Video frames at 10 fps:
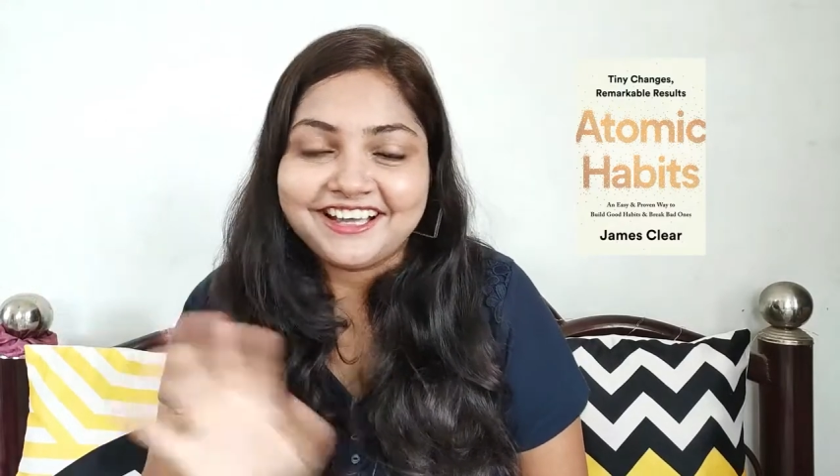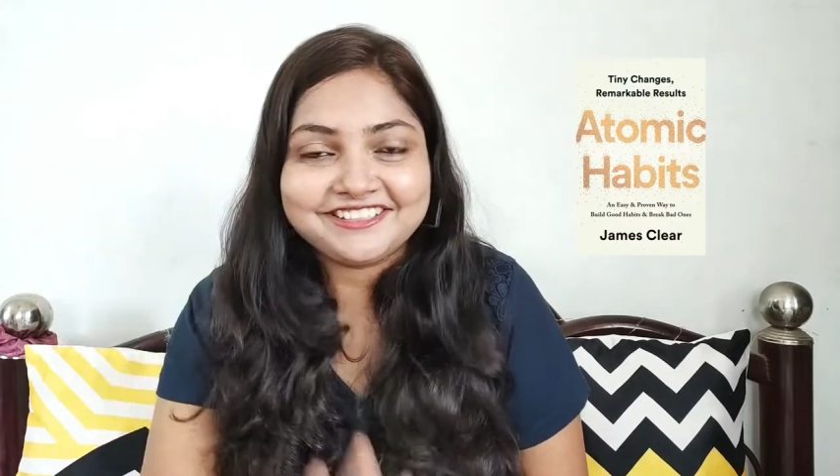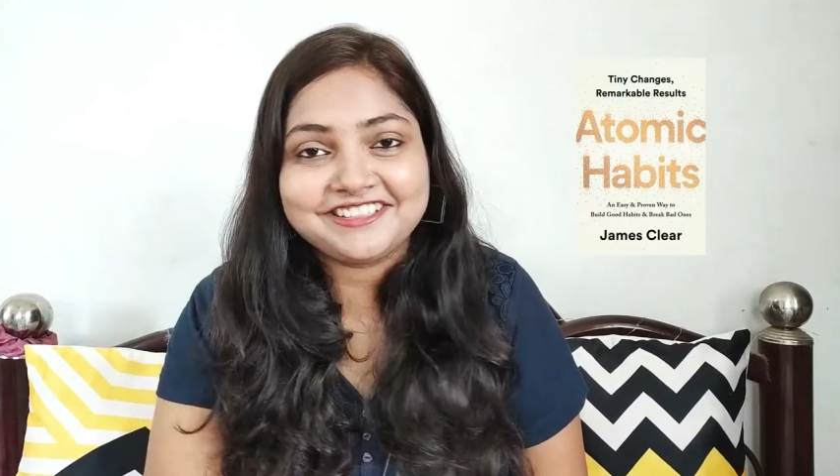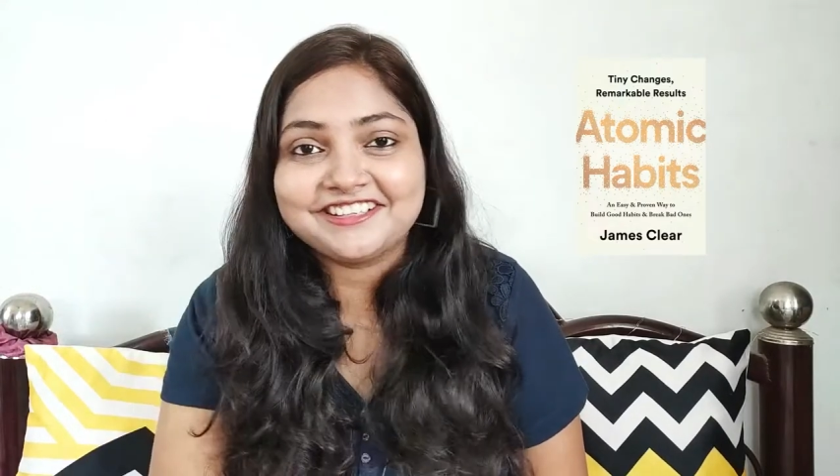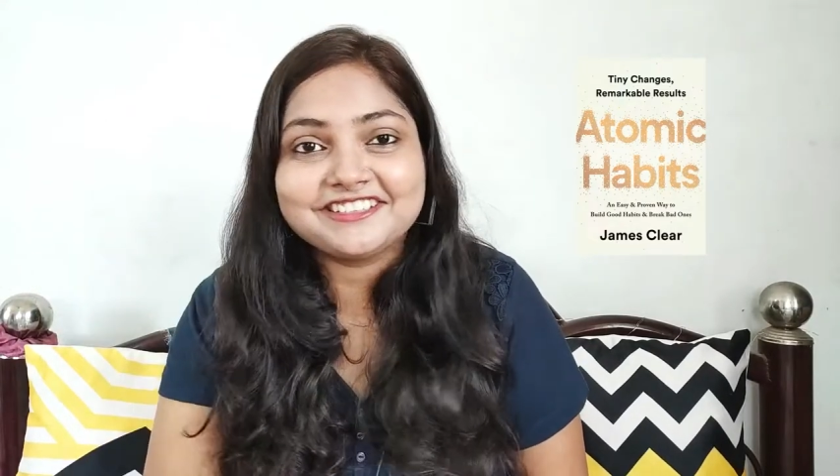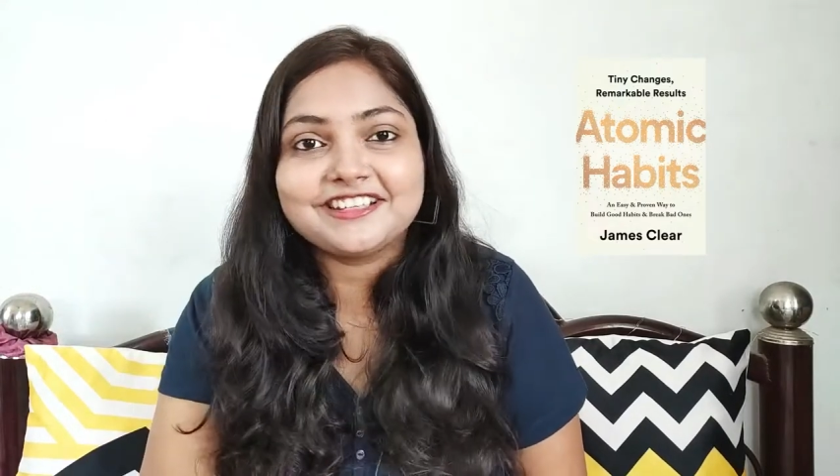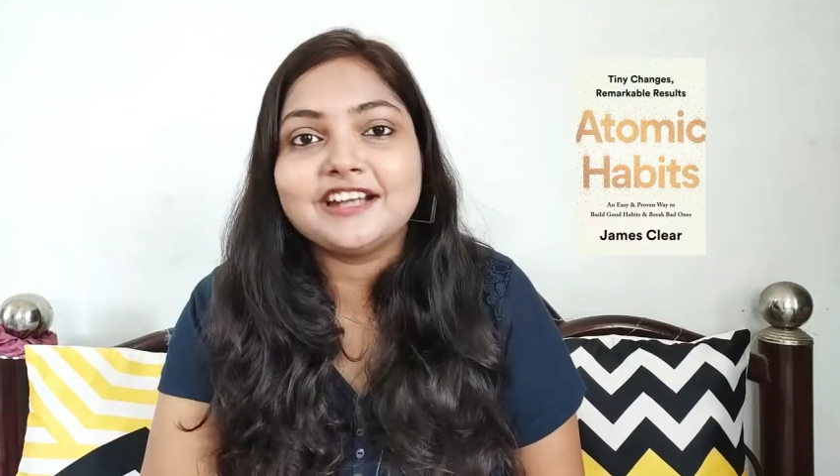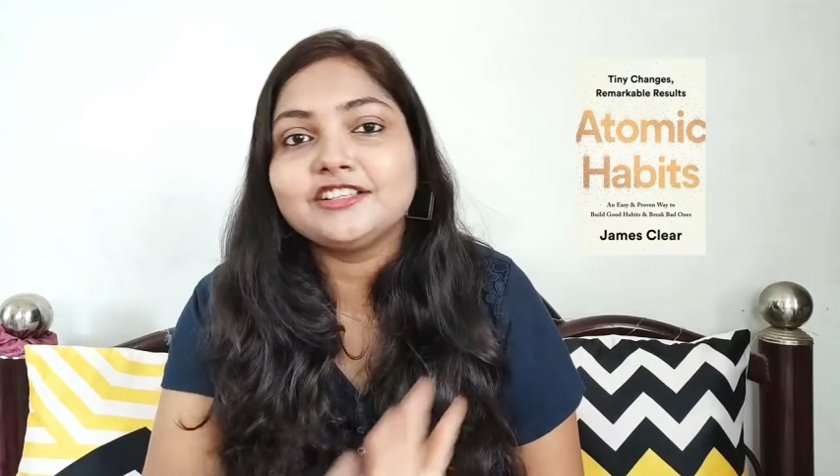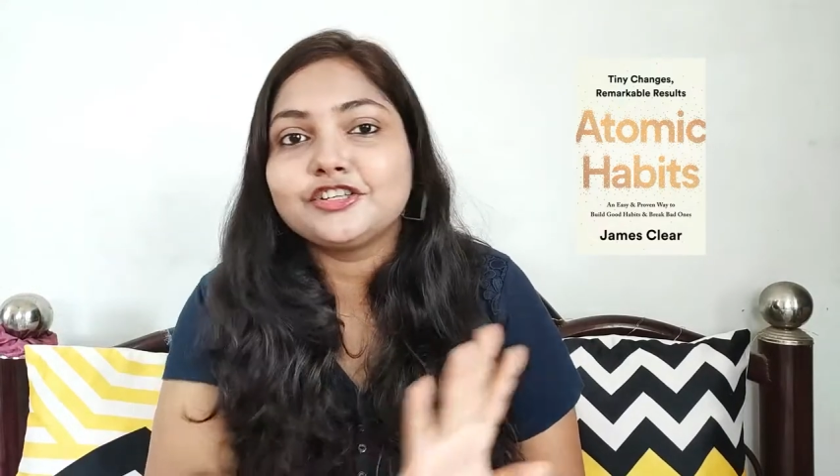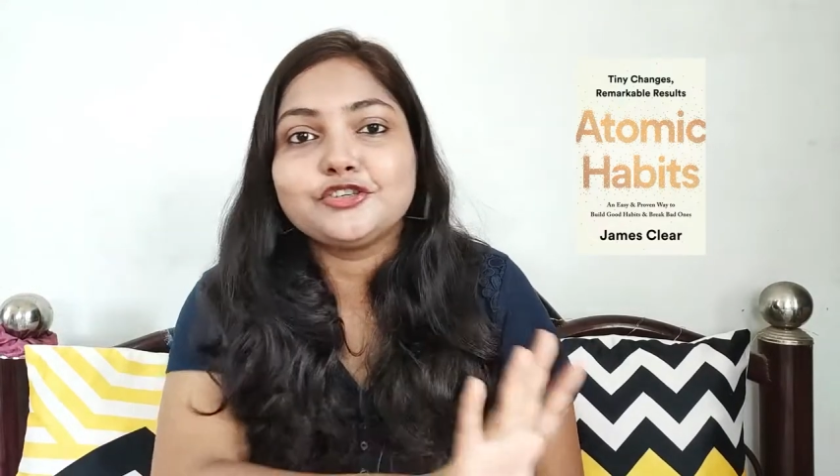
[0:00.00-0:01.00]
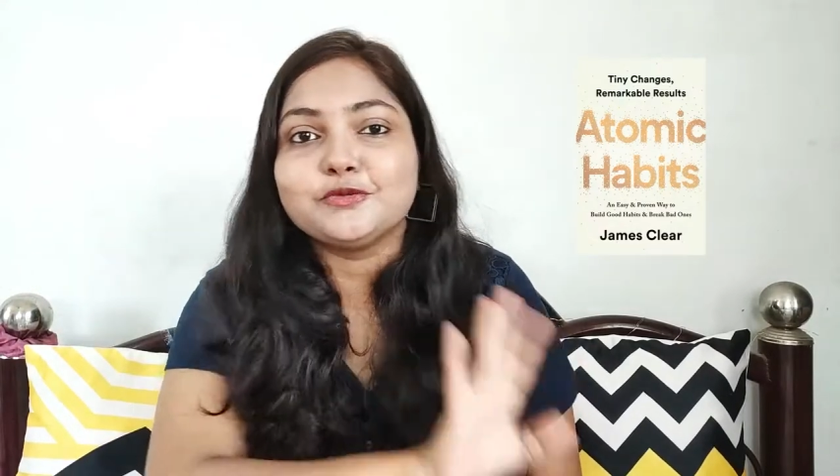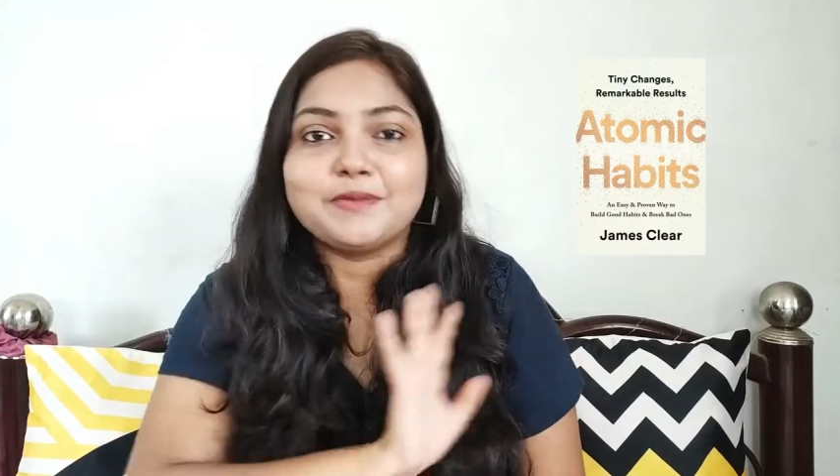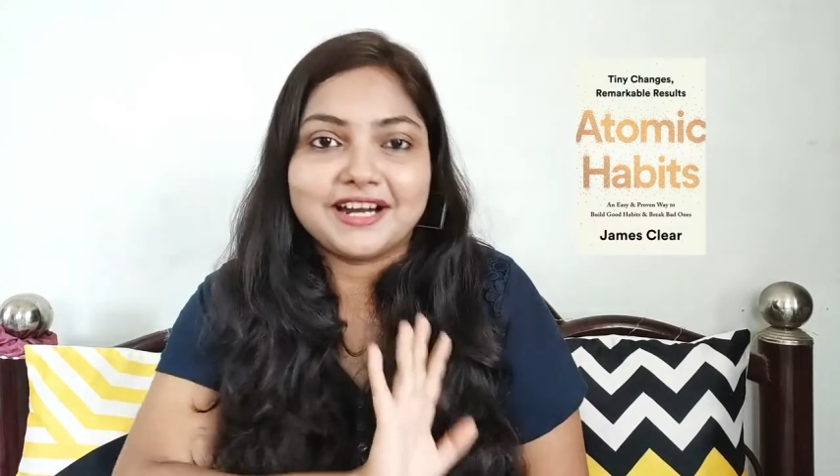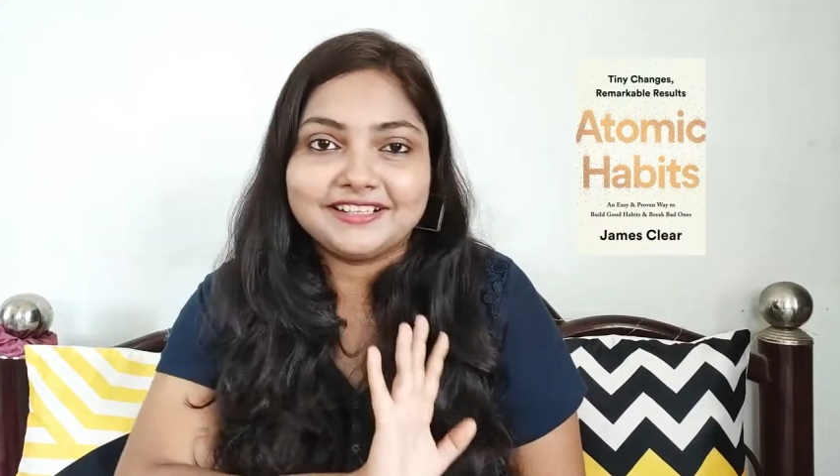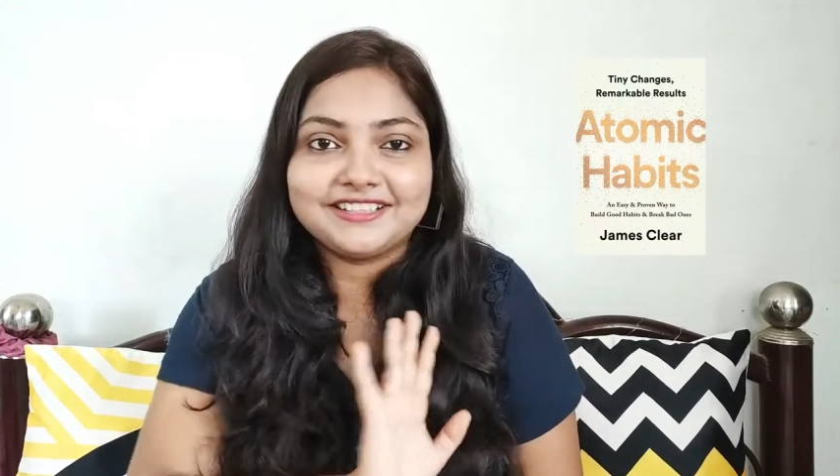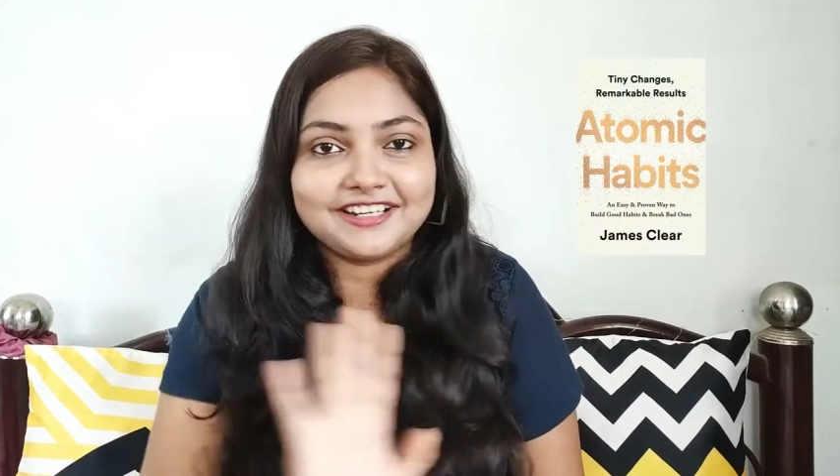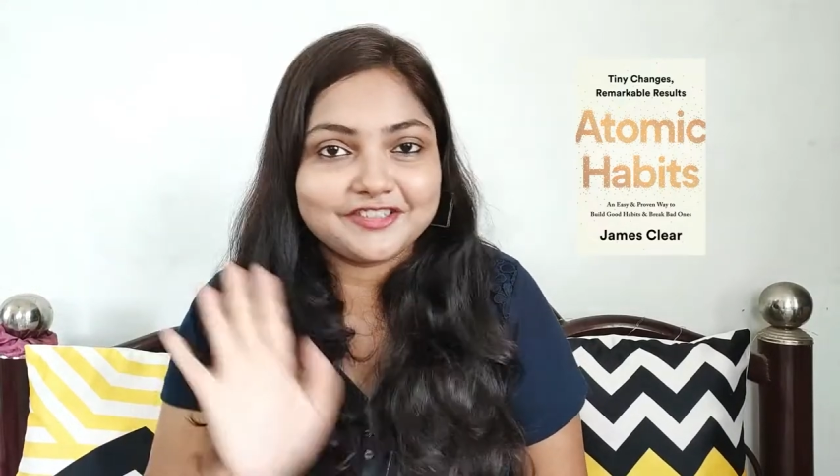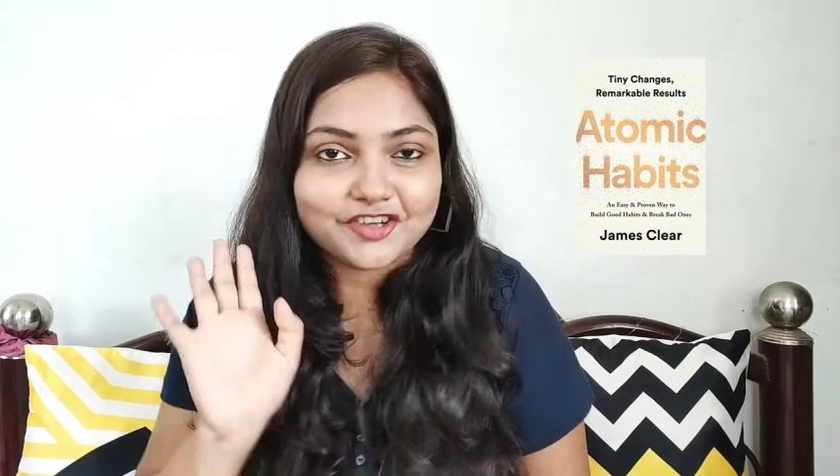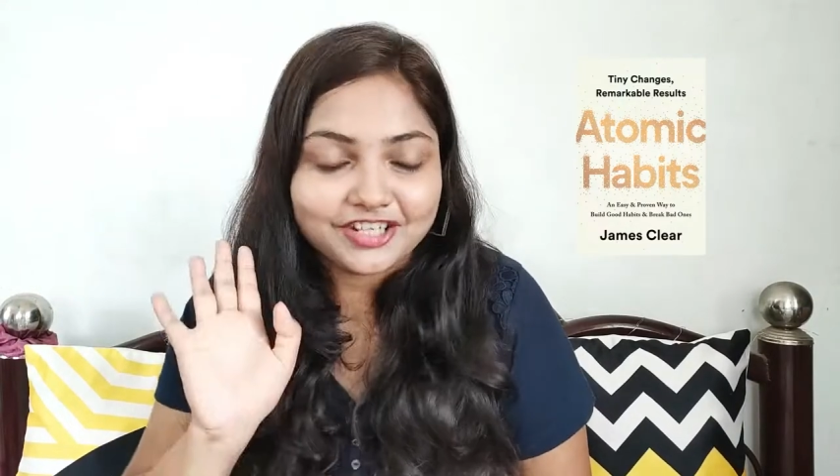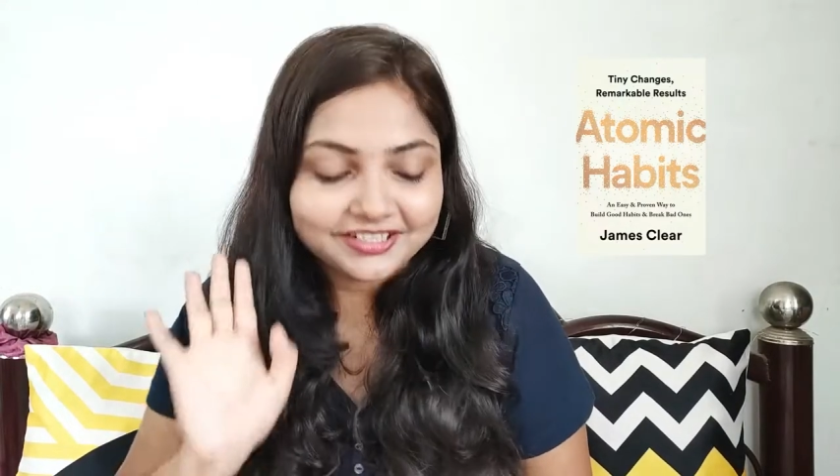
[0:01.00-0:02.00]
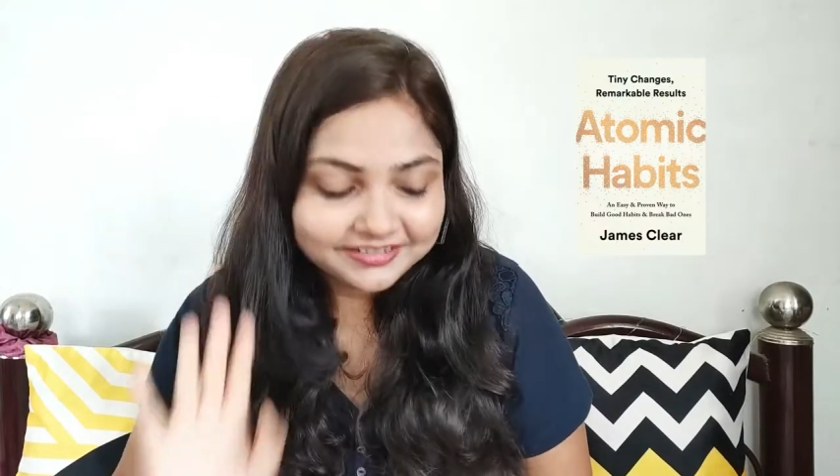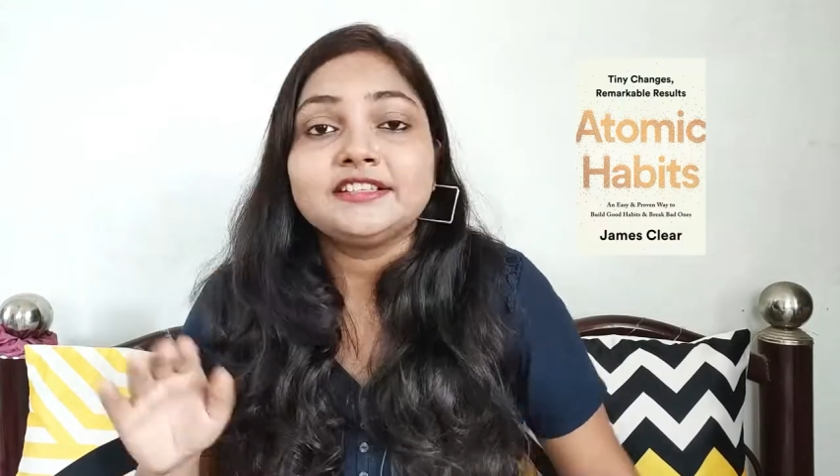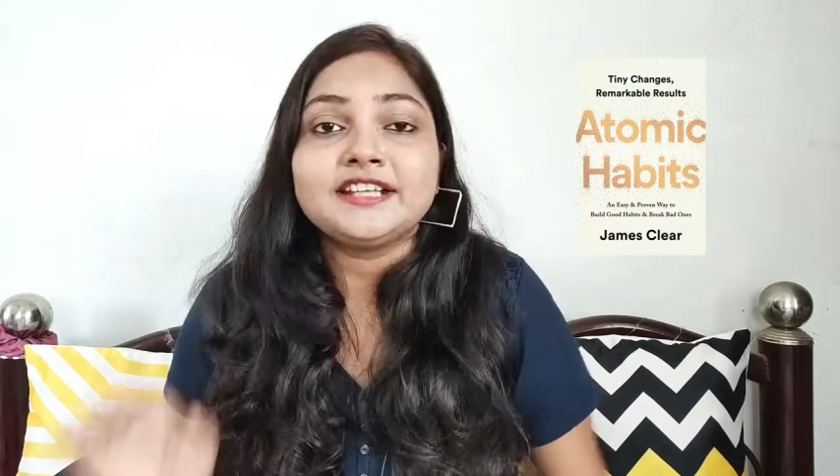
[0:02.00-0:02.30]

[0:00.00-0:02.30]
I just understand the cue part, that is all.